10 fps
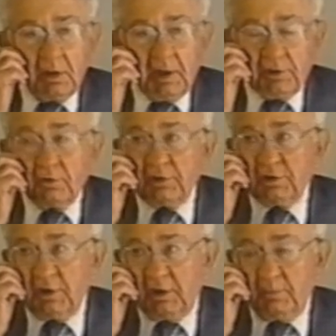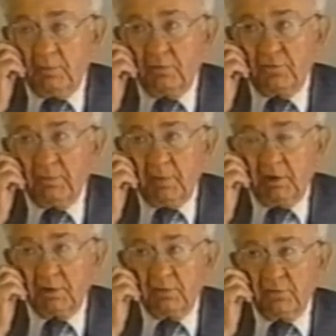I know that Dunham wrote some
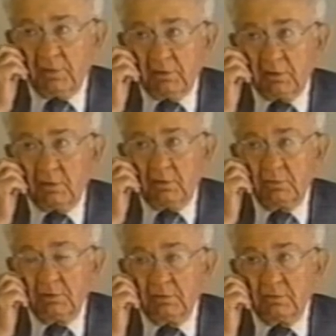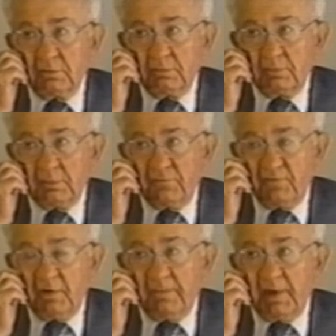articles on the code as
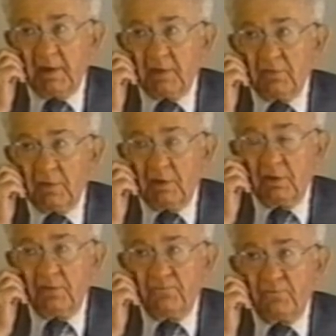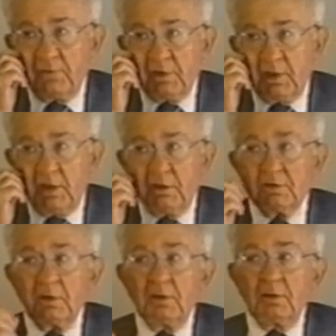far back as 1948.
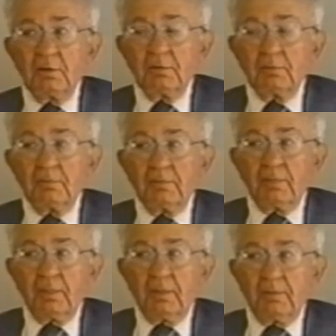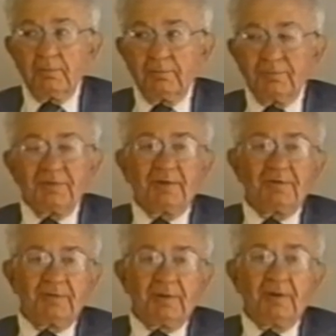Absolutely infuriated Snyder.
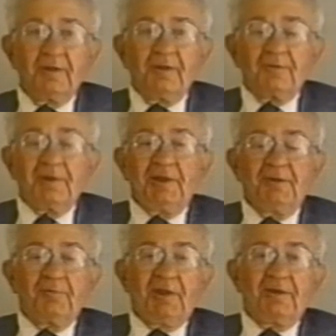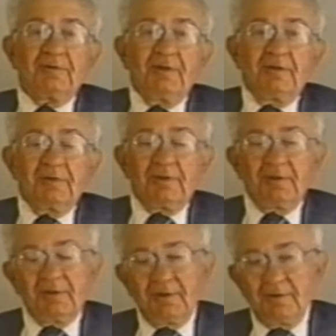At any rate,
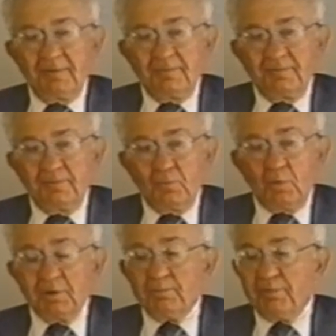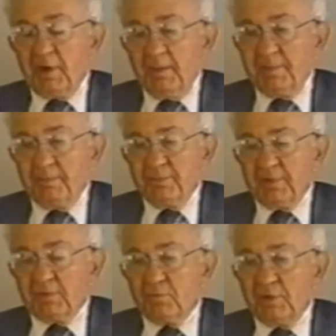uh, one problem
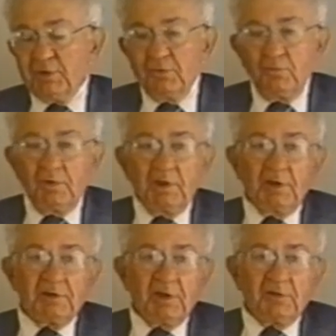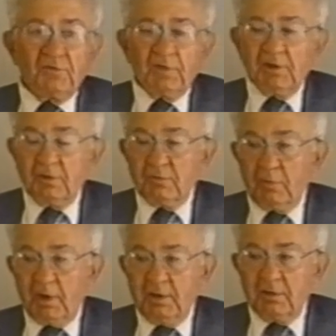that we knew we had not settled
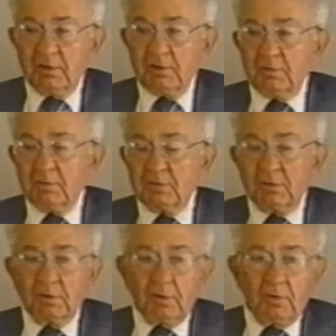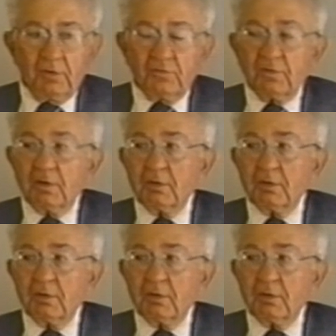right and that caused